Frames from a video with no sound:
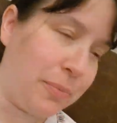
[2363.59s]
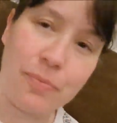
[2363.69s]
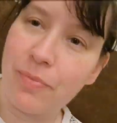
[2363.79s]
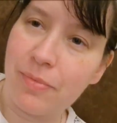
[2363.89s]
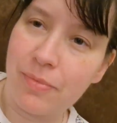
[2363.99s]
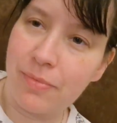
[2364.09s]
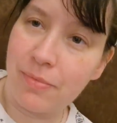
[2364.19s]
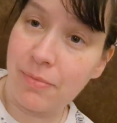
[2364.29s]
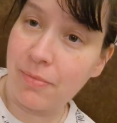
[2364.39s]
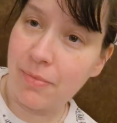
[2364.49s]
Okay.
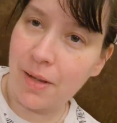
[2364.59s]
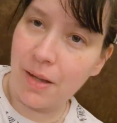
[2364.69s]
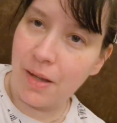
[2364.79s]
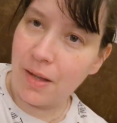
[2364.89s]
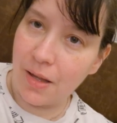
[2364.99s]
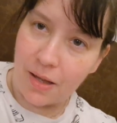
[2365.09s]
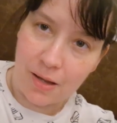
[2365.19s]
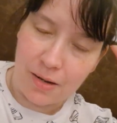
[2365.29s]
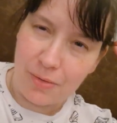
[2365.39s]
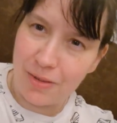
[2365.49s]

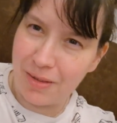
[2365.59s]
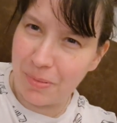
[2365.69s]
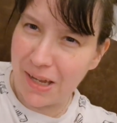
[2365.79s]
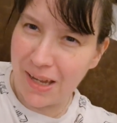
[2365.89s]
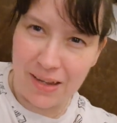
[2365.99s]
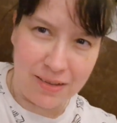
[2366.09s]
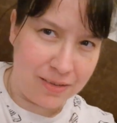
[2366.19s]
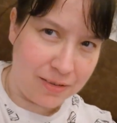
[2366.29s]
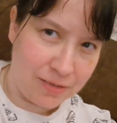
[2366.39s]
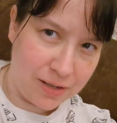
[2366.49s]
Uh, I don't know what this bit of
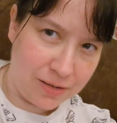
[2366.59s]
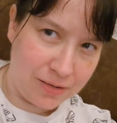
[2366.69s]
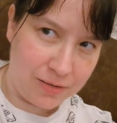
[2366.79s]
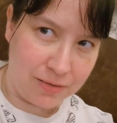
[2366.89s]
hair's doing.